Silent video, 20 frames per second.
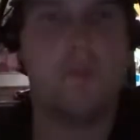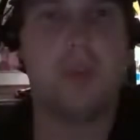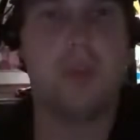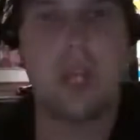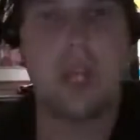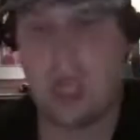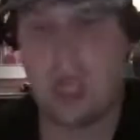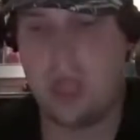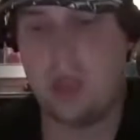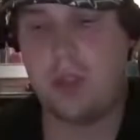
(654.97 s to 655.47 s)

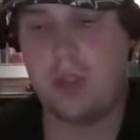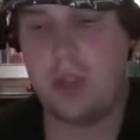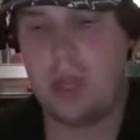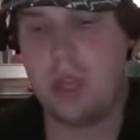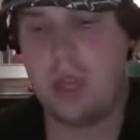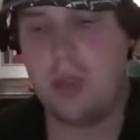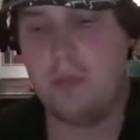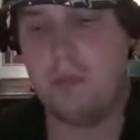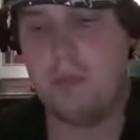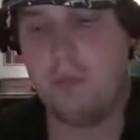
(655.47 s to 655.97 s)
being
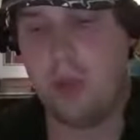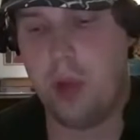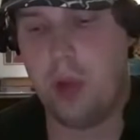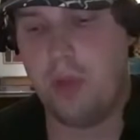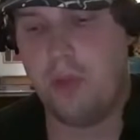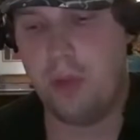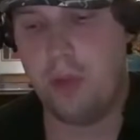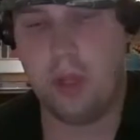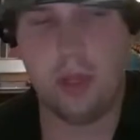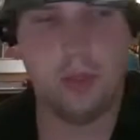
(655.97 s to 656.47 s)
the
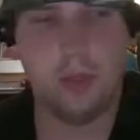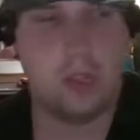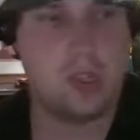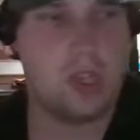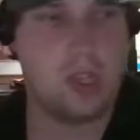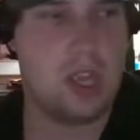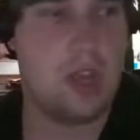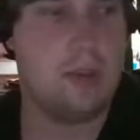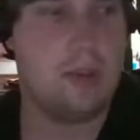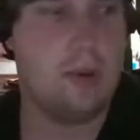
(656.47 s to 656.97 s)
Buffalo
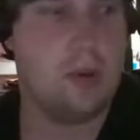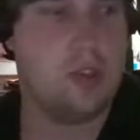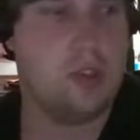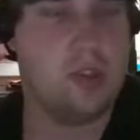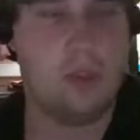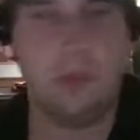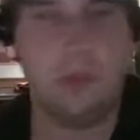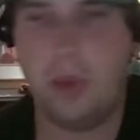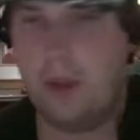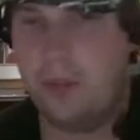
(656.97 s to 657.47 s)
Sabres.
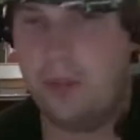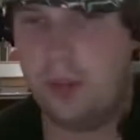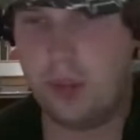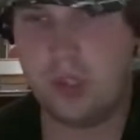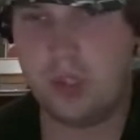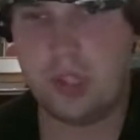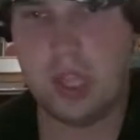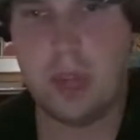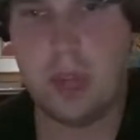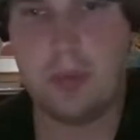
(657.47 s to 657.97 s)
The Buffalo
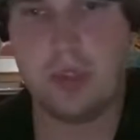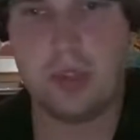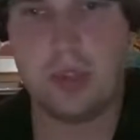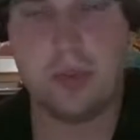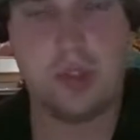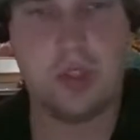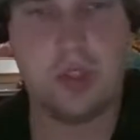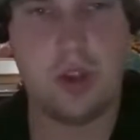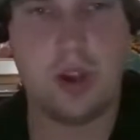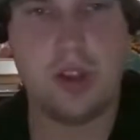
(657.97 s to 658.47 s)
Sabres. I'm
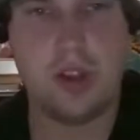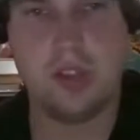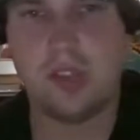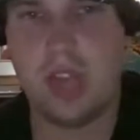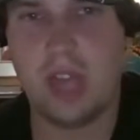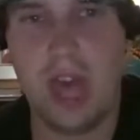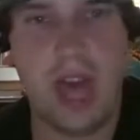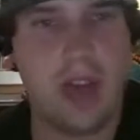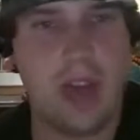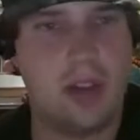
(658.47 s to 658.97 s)
sorry,
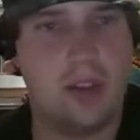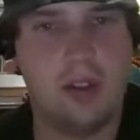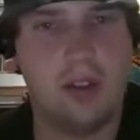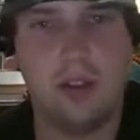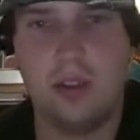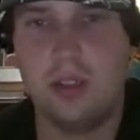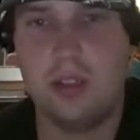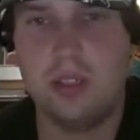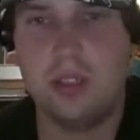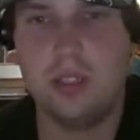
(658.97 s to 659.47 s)
Zach.
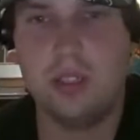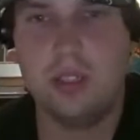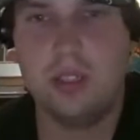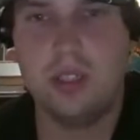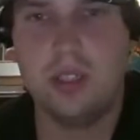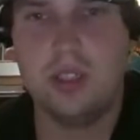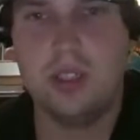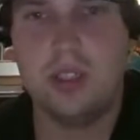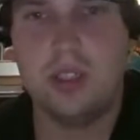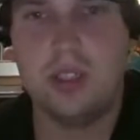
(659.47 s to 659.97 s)

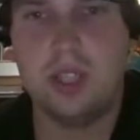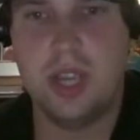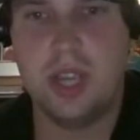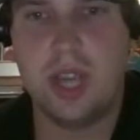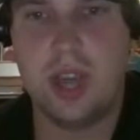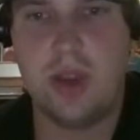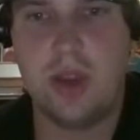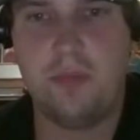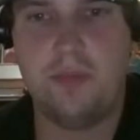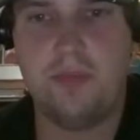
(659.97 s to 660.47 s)

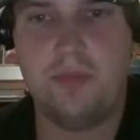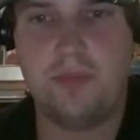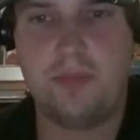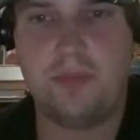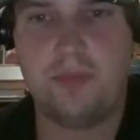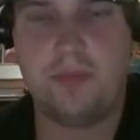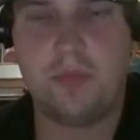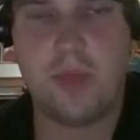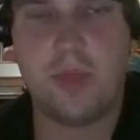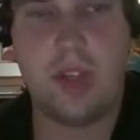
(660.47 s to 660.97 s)
Yeah.
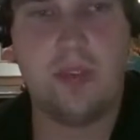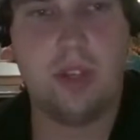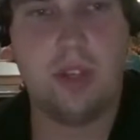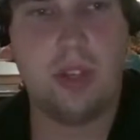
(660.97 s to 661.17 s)
Have a good